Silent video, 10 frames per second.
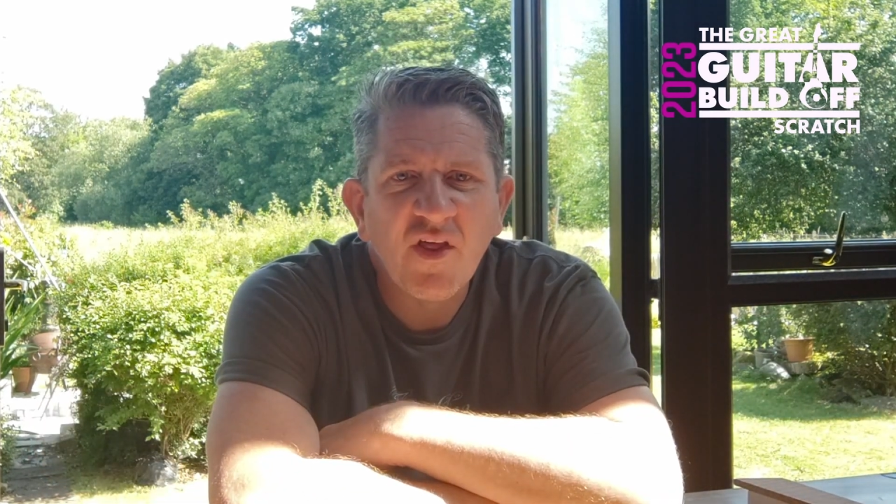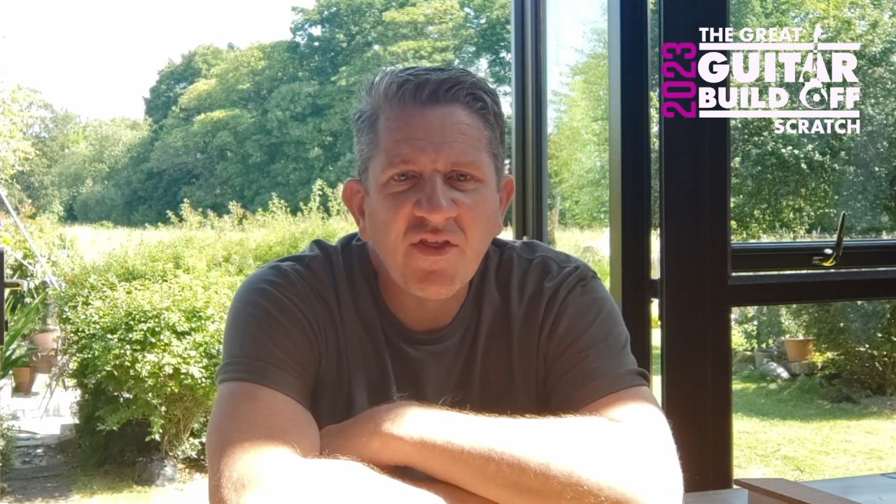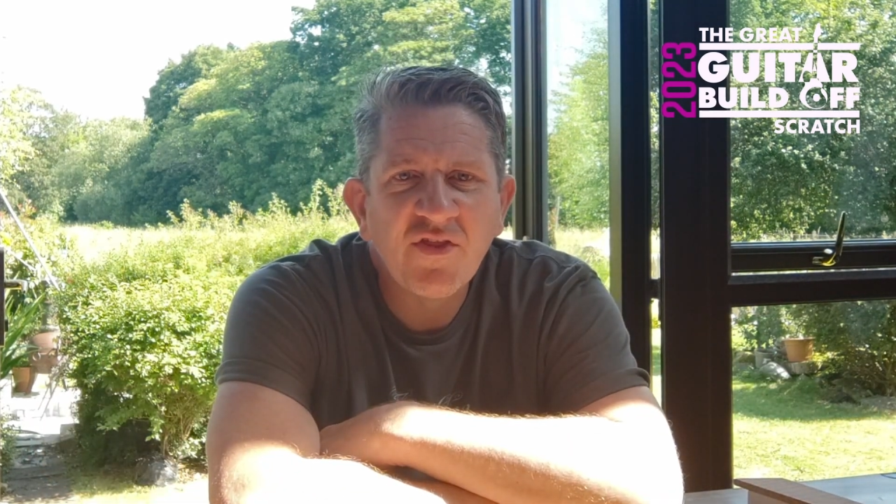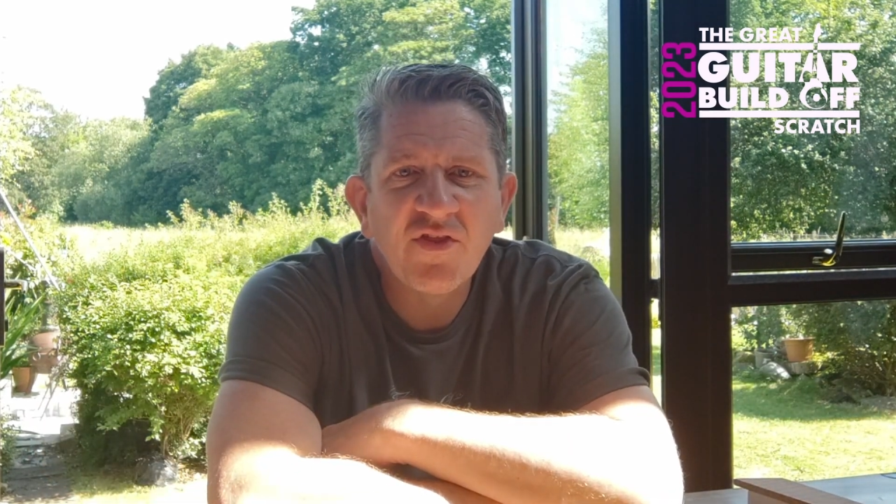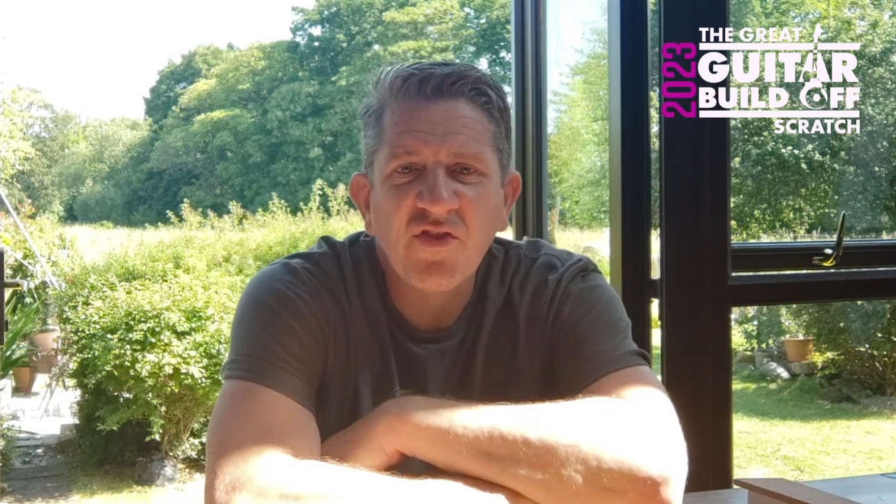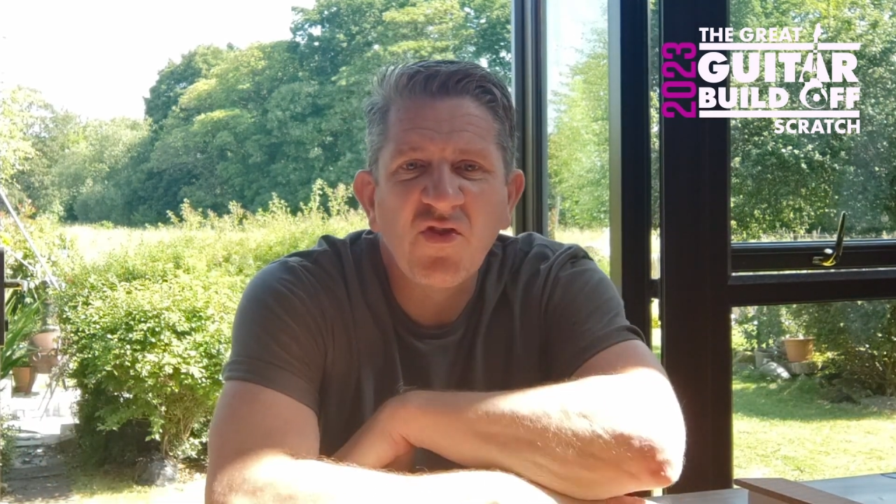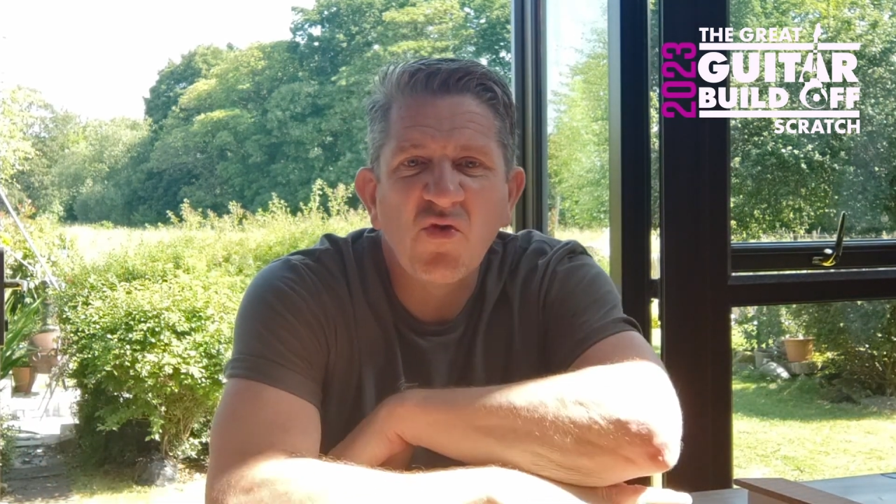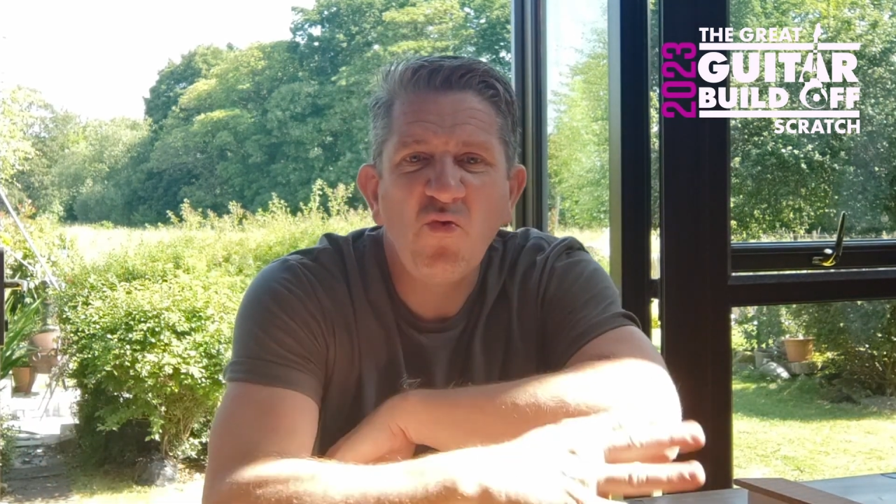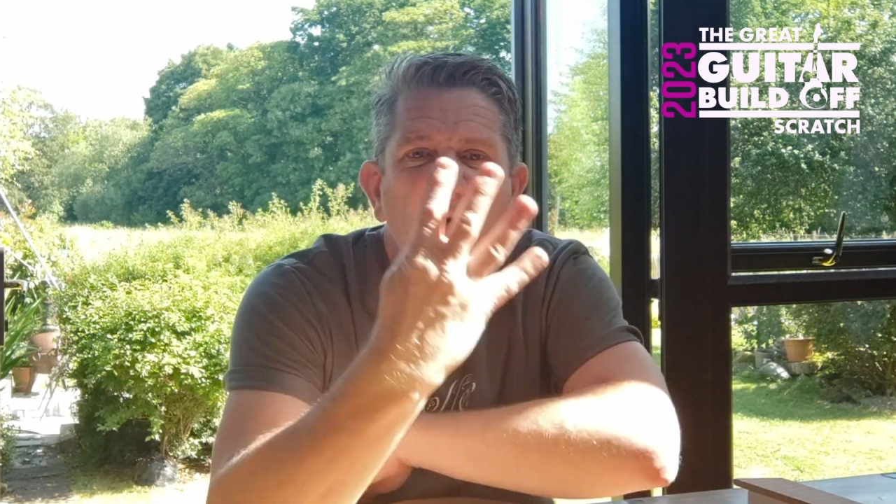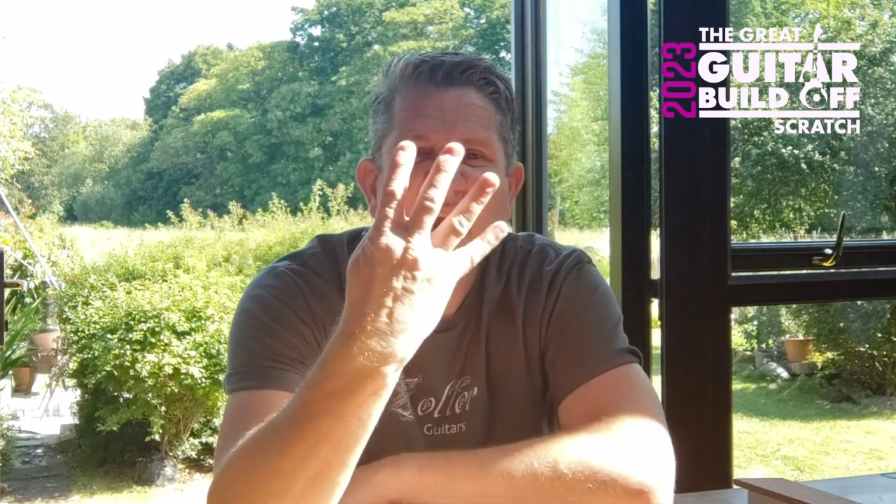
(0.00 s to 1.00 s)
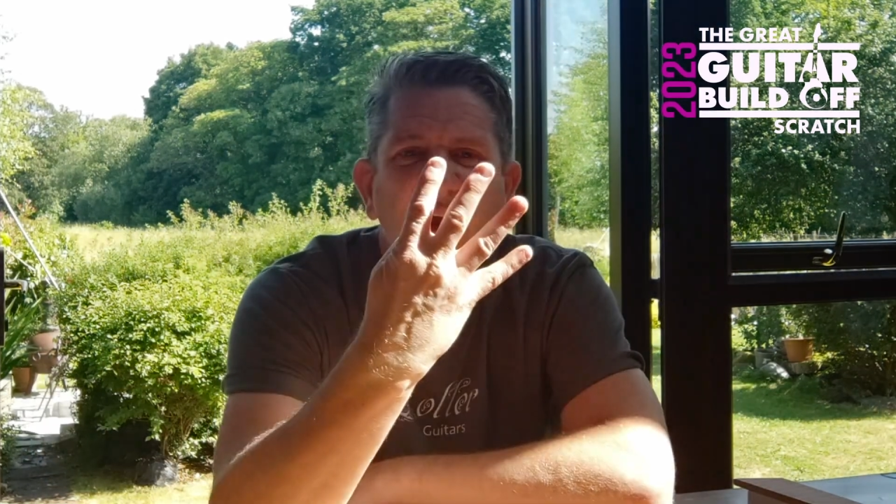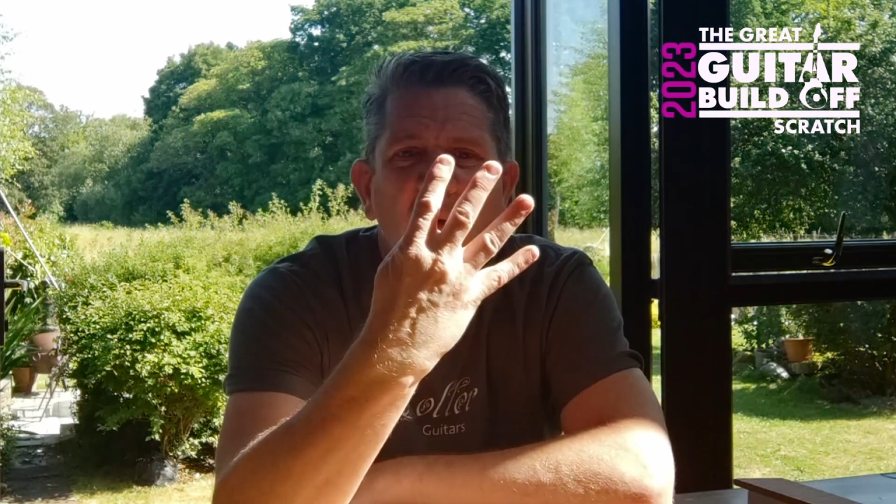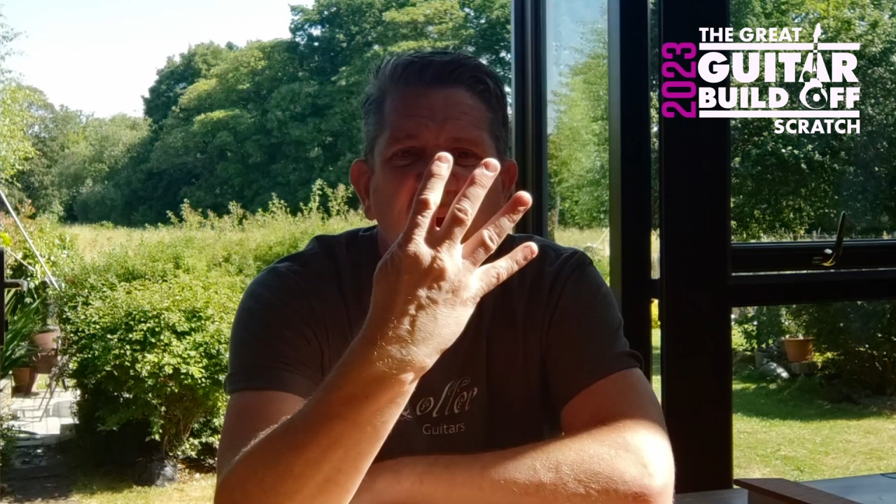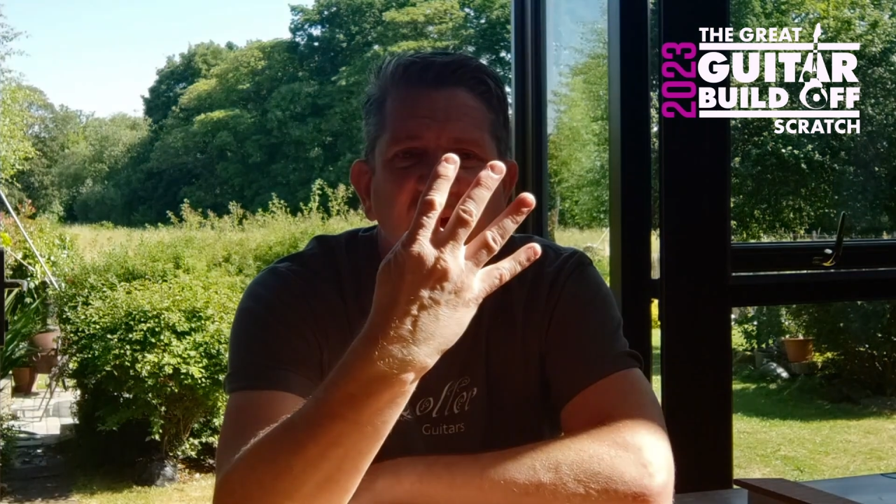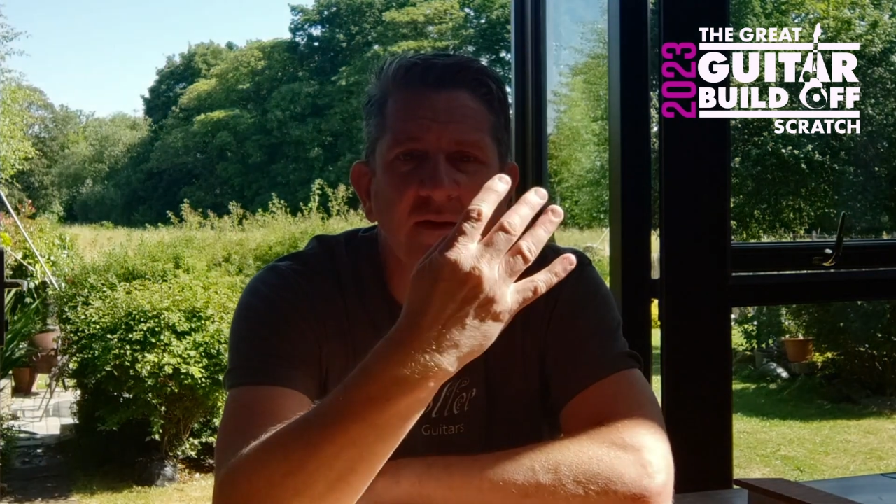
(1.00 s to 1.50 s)

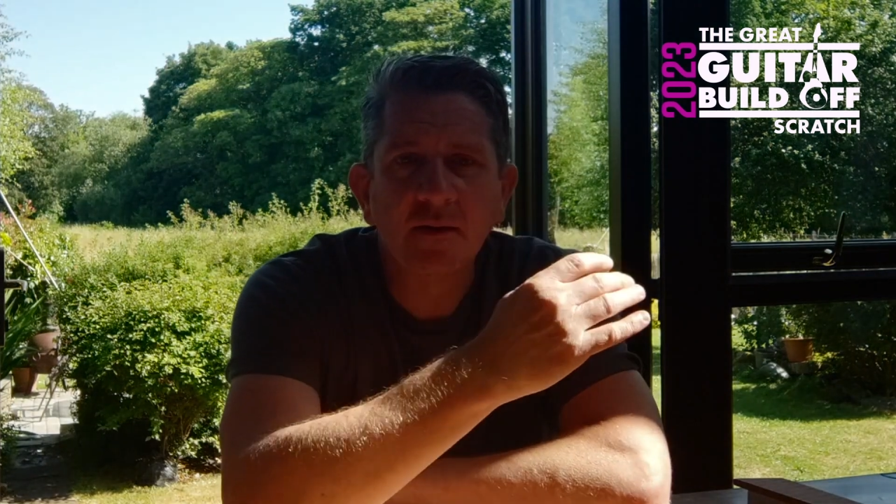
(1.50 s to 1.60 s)
£3.